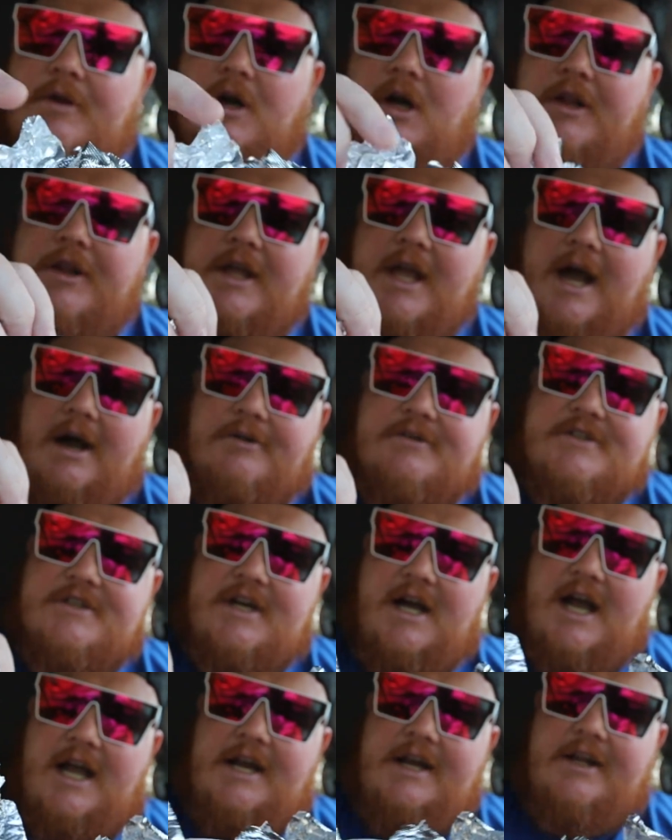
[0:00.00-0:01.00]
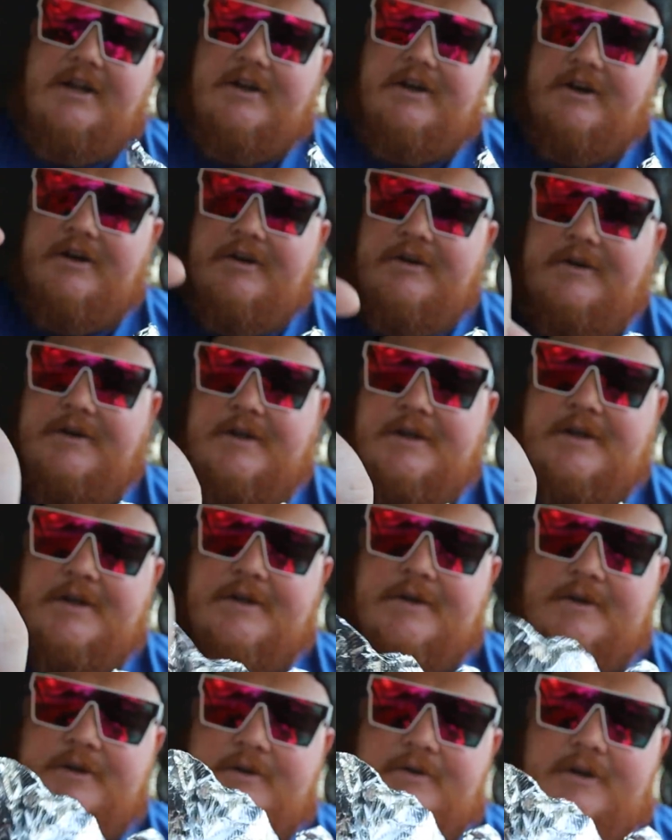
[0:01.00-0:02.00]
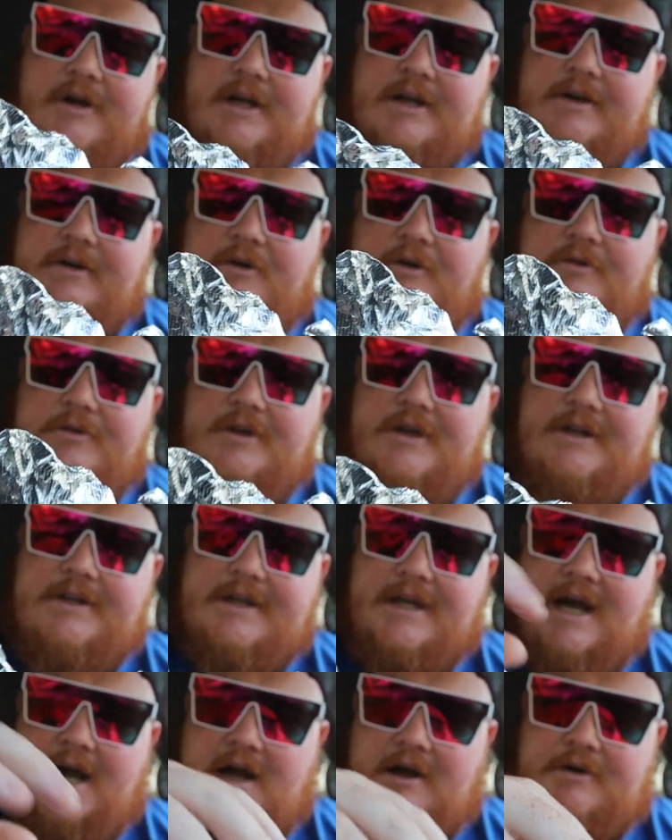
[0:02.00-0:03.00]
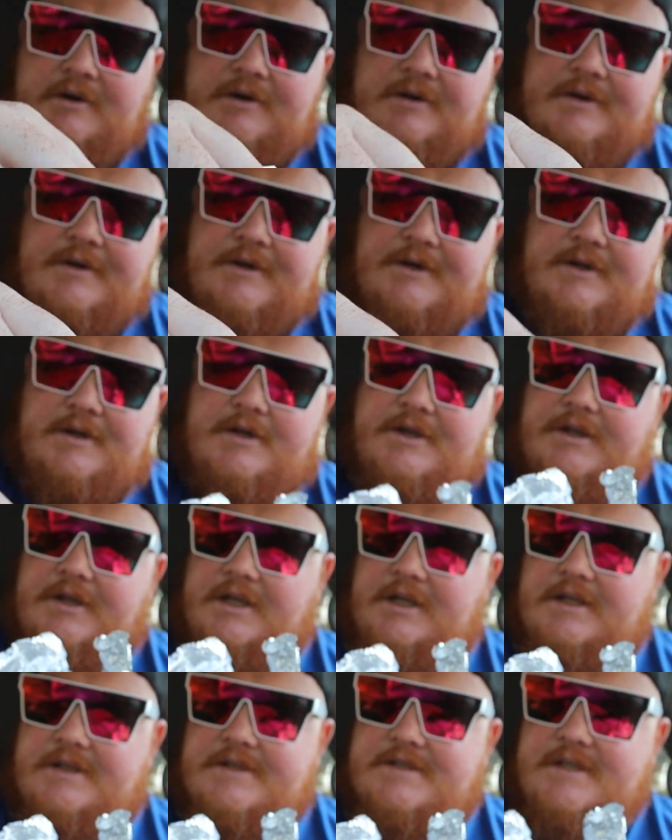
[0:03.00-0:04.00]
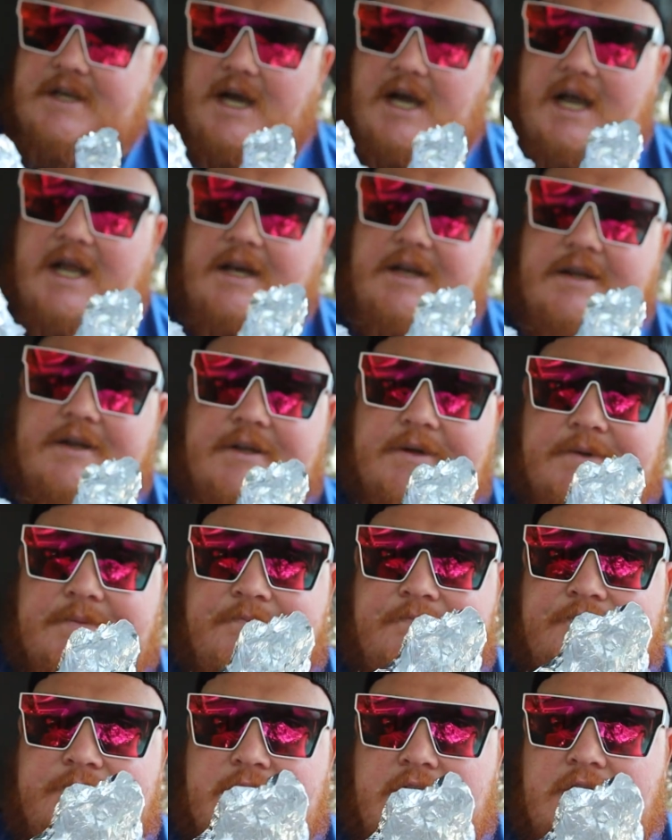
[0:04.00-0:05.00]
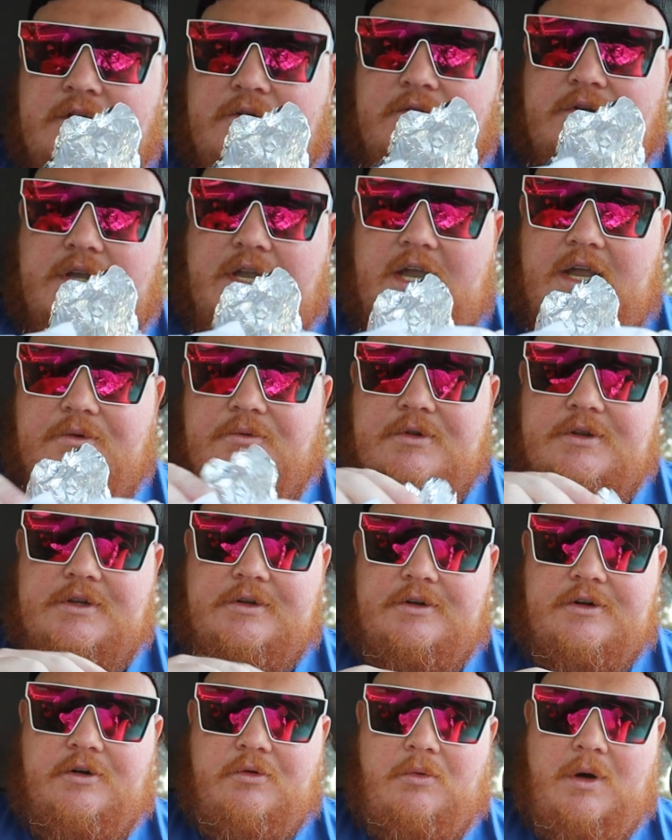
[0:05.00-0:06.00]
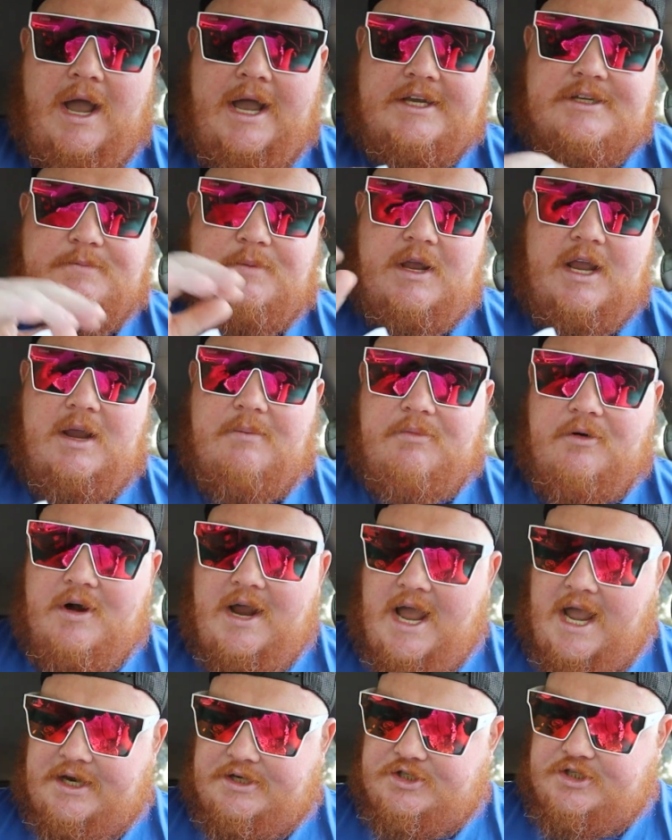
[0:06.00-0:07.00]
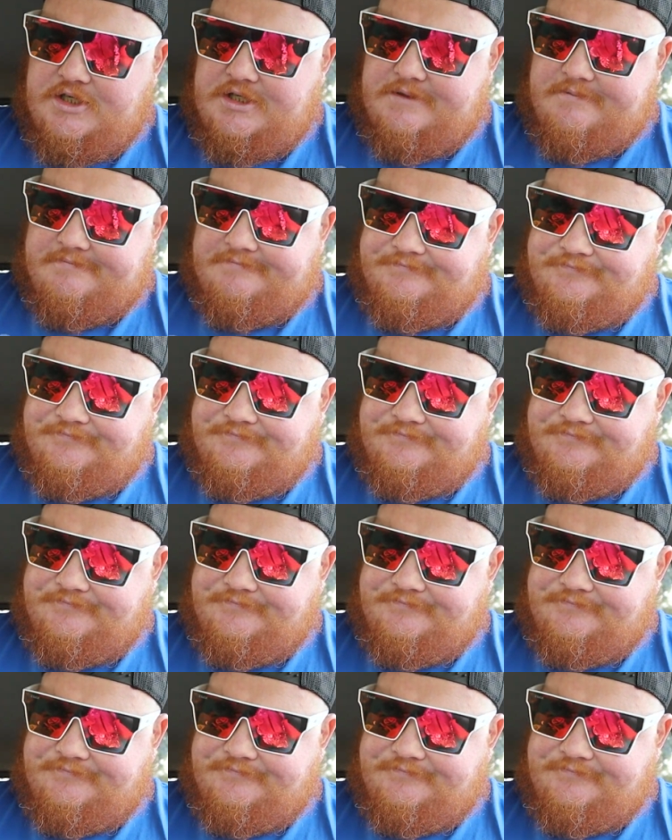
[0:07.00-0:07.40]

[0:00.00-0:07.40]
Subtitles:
on the outside here. All right, holding it down on the inside. Okay, with a little wax paper action.